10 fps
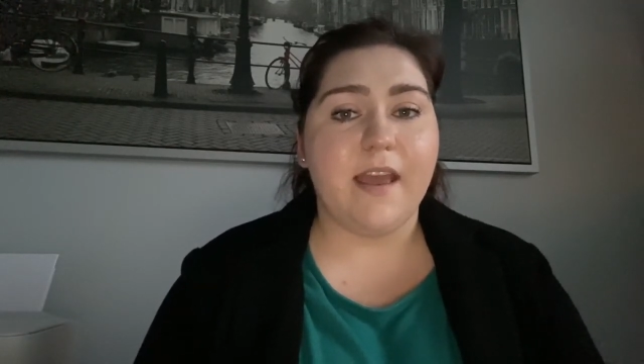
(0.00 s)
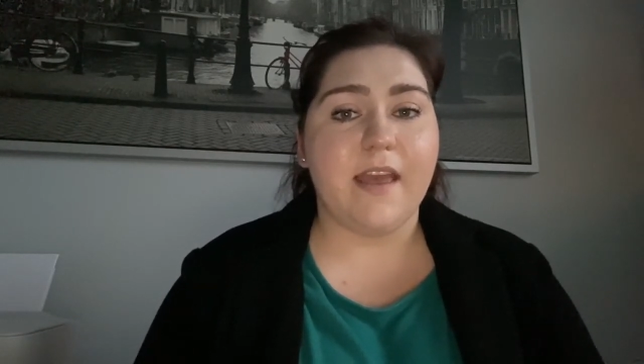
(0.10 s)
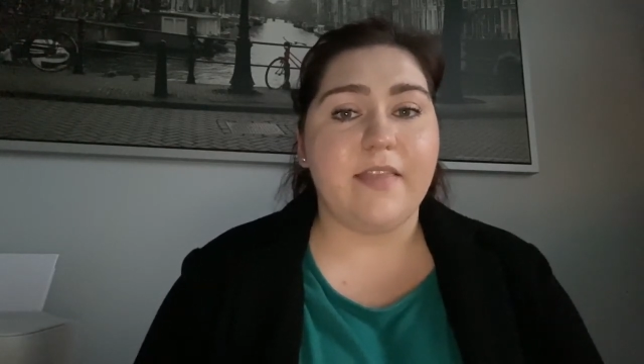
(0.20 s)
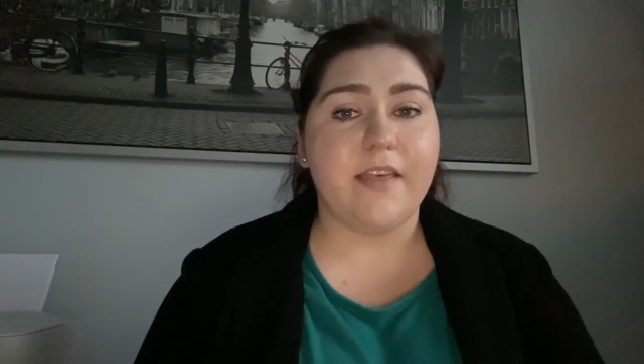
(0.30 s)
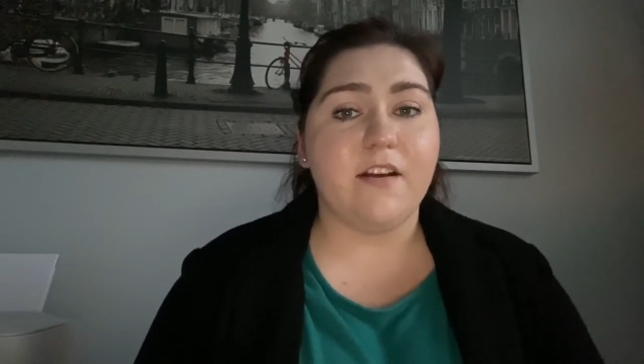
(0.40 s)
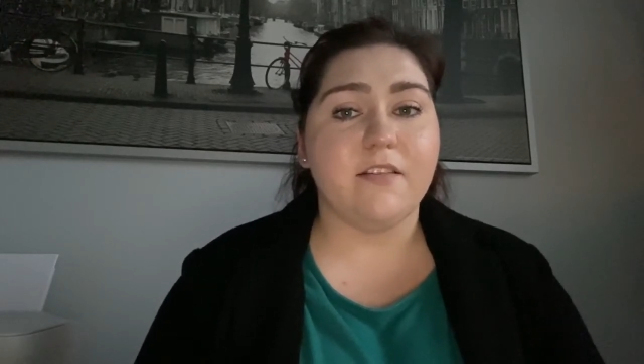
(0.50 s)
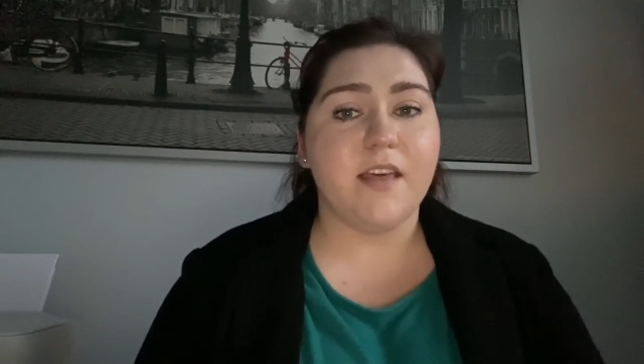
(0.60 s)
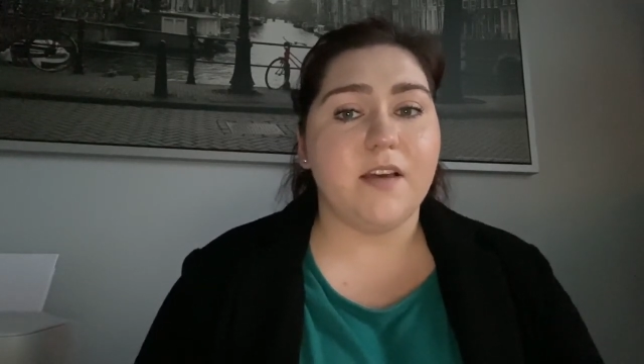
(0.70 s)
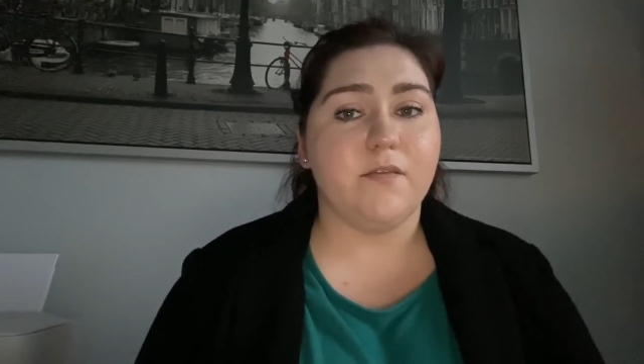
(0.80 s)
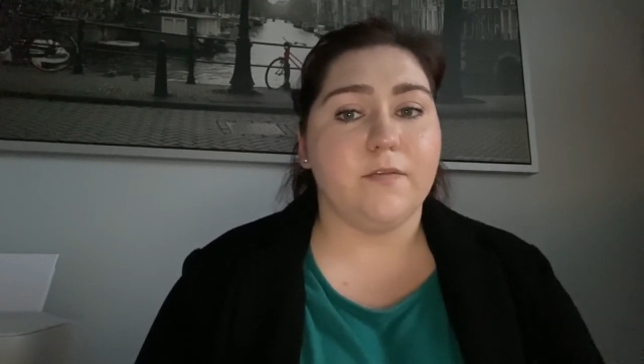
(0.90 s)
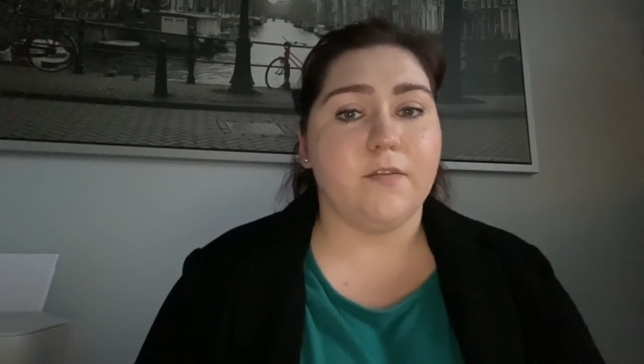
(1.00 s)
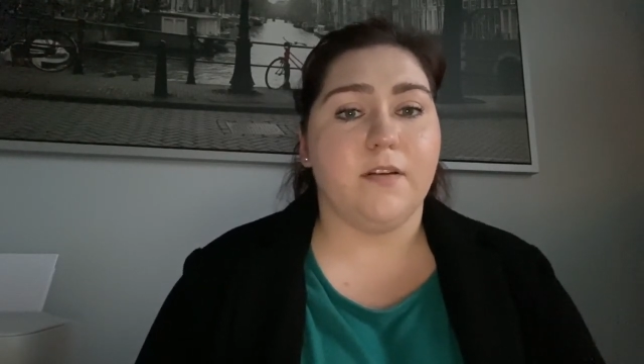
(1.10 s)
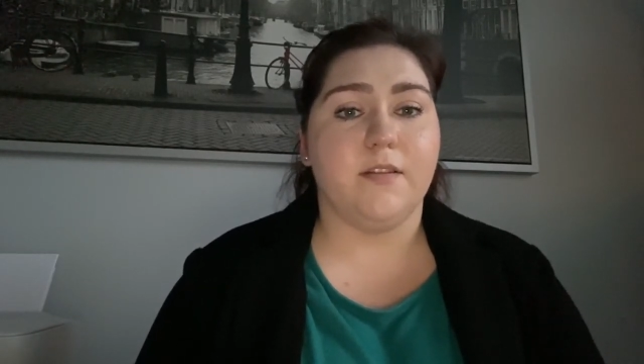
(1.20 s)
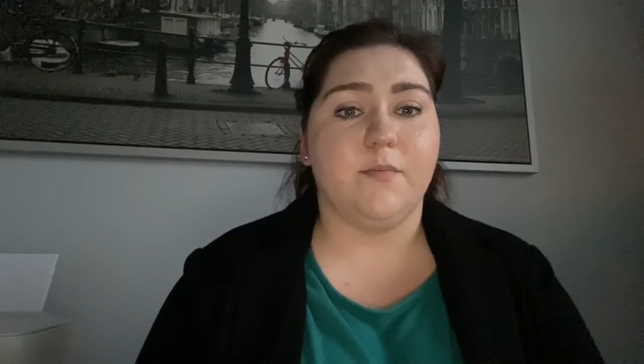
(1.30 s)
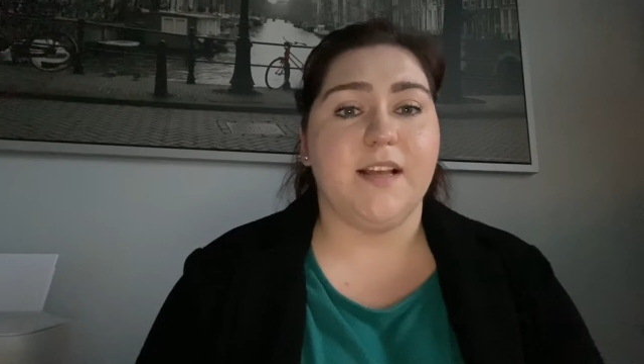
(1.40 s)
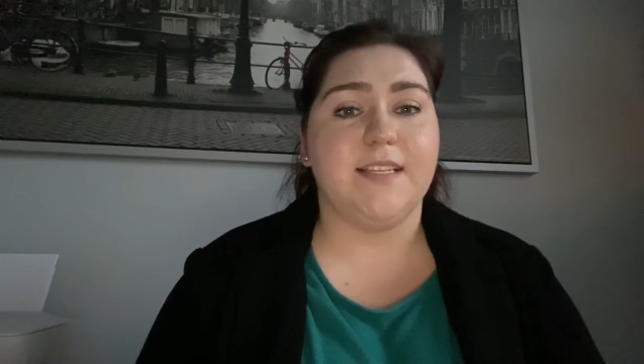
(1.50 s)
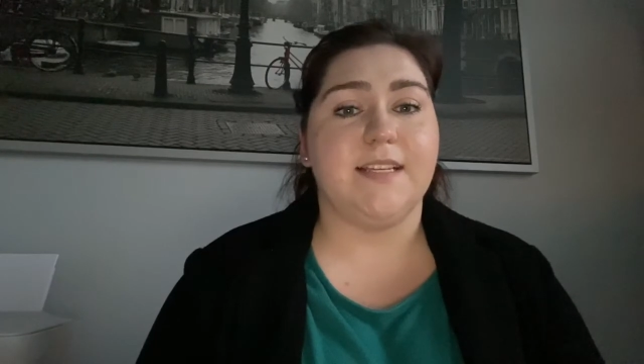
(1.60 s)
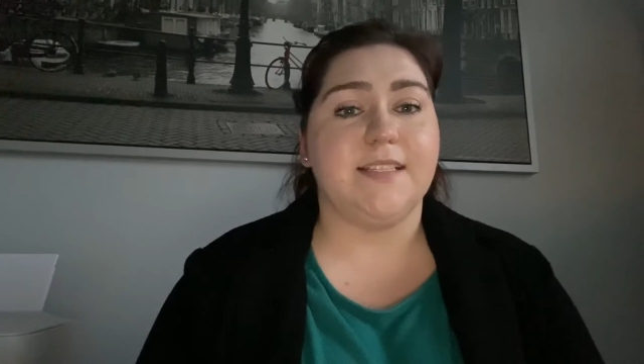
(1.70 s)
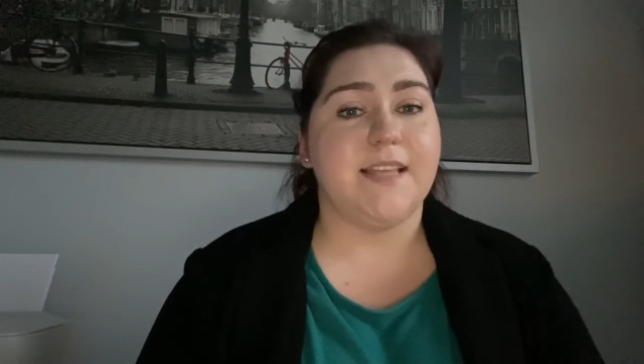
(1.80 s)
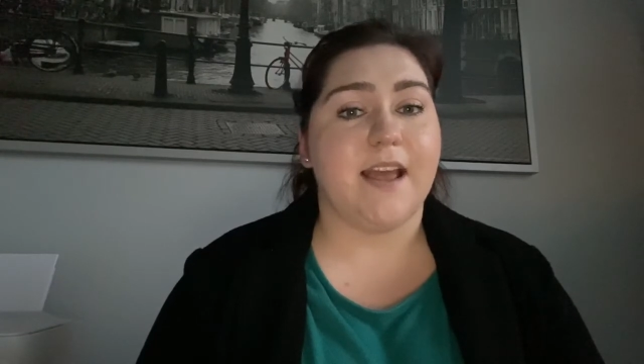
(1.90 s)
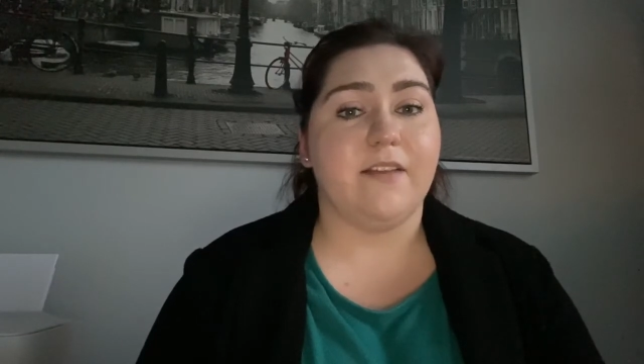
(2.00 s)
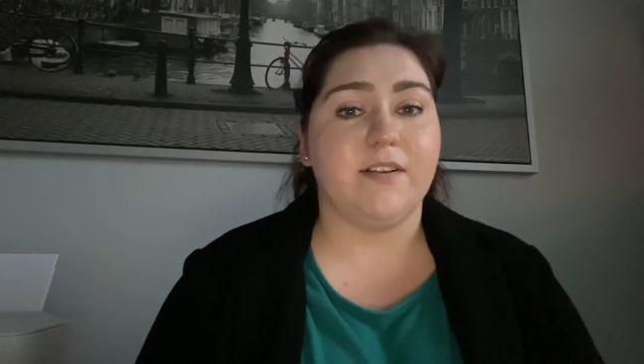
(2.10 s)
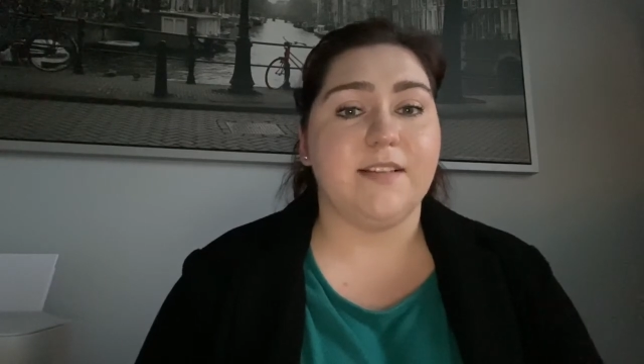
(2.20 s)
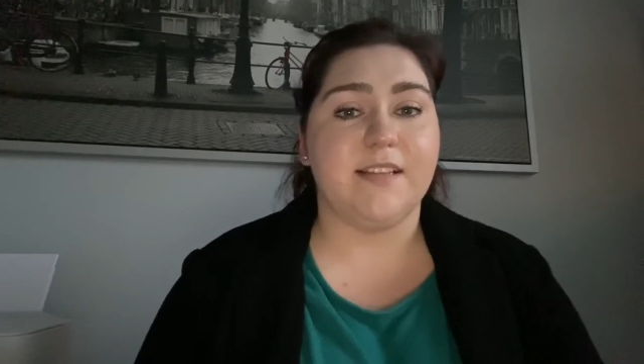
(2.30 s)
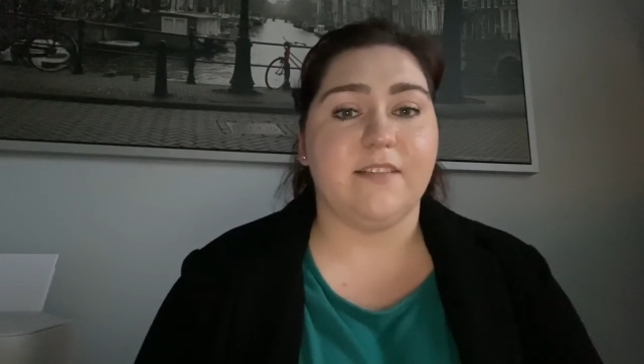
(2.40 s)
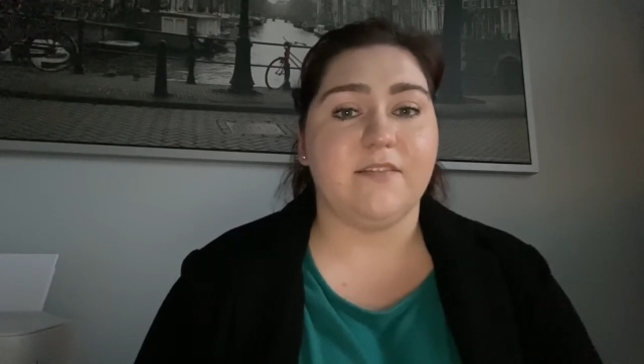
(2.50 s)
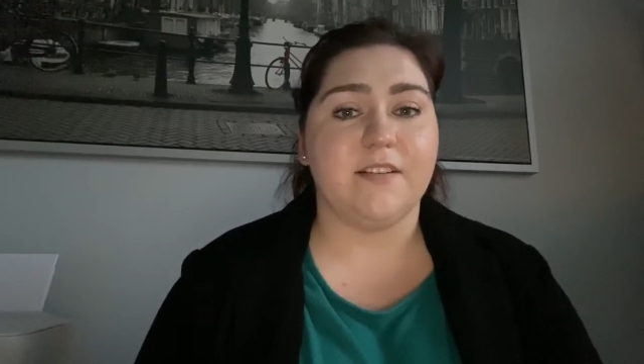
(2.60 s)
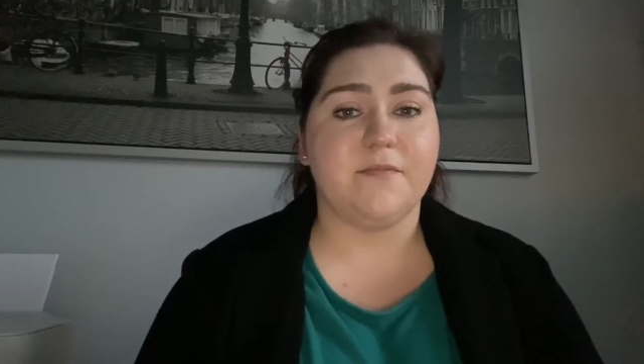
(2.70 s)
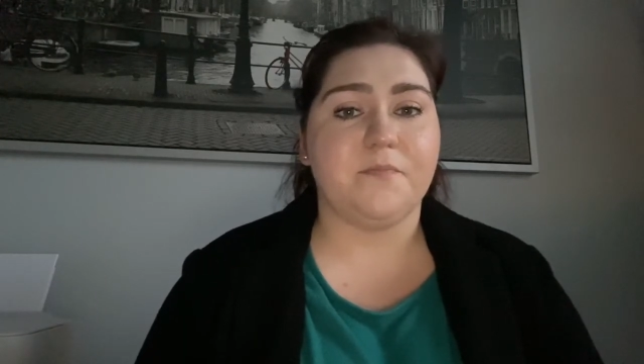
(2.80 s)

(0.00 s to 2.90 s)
and they are thankful for all the blessings they have received.